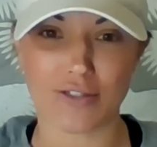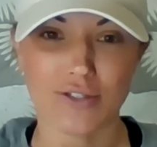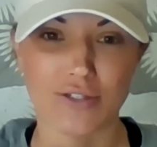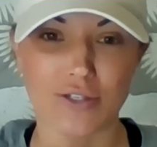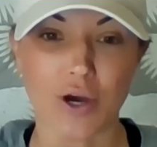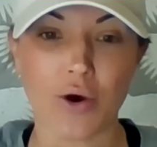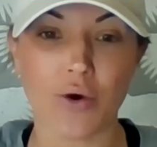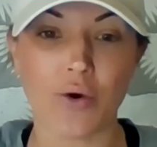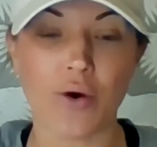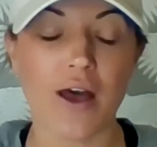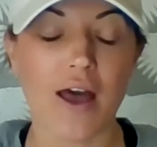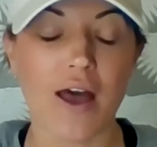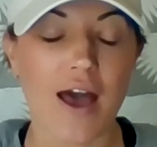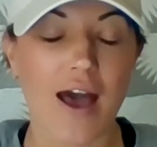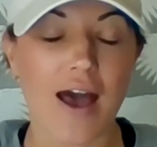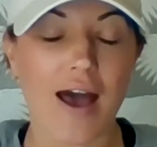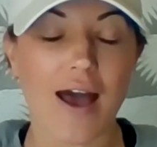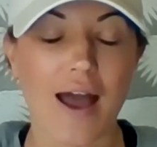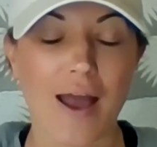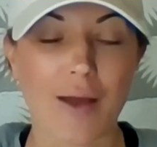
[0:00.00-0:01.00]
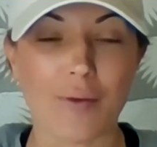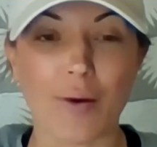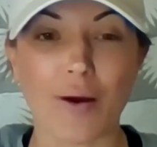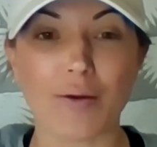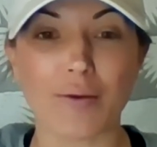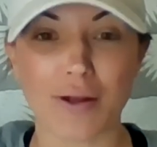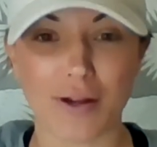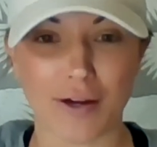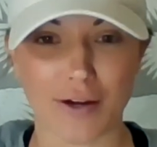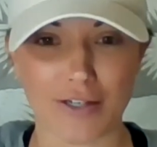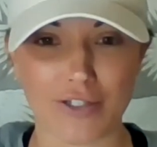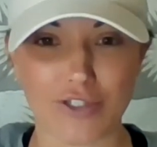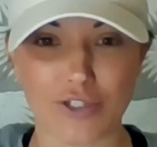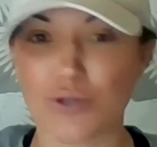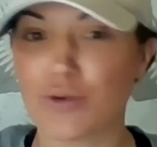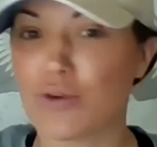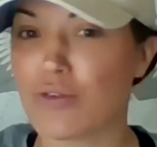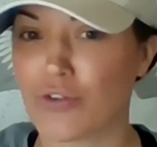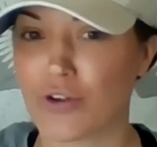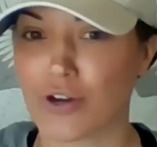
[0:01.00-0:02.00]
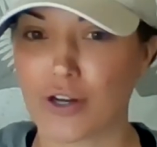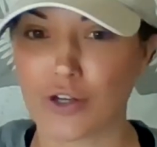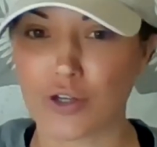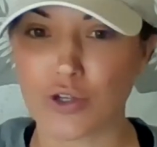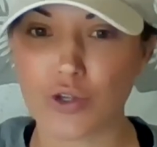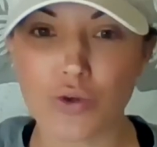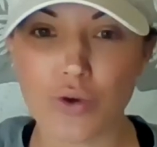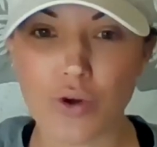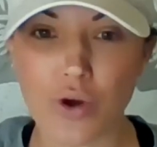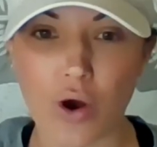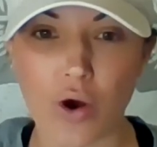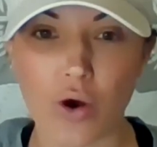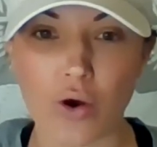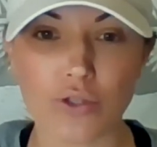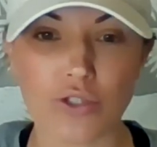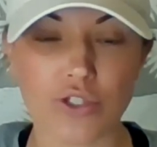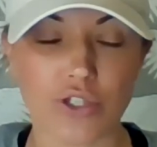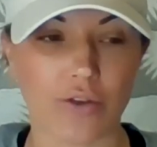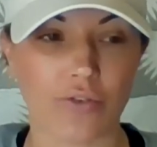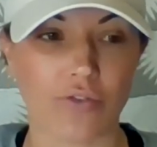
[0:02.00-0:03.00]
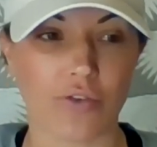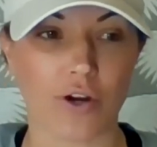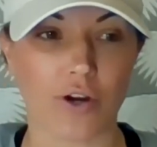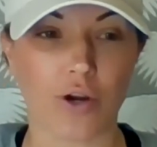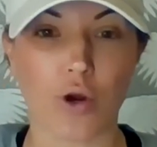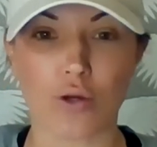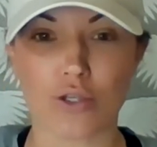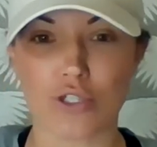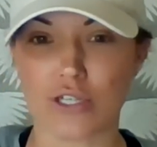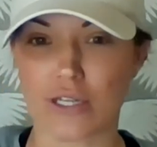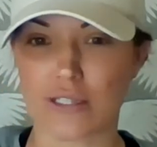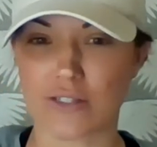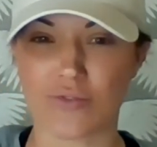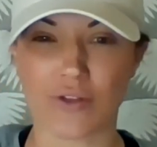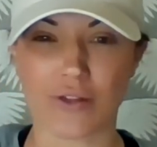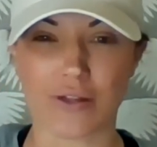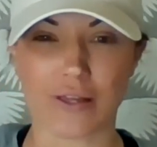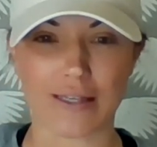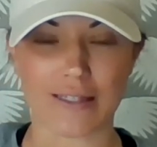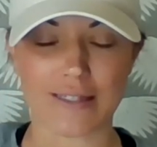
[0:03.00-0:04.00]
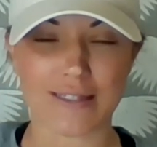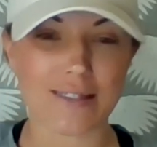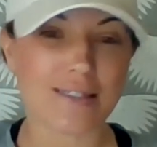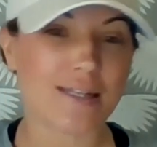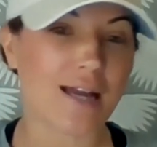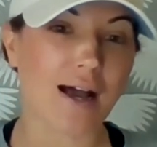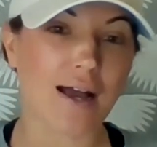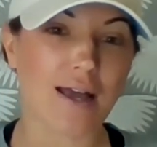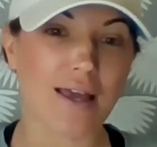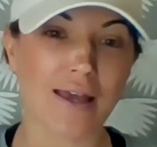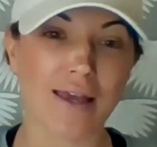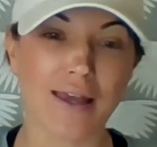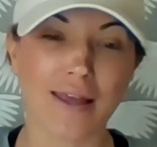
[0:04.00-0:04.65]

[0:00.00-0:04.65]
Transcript: So I want to encourage you, if you're a new coach, if you're a coach that's feeling stuck,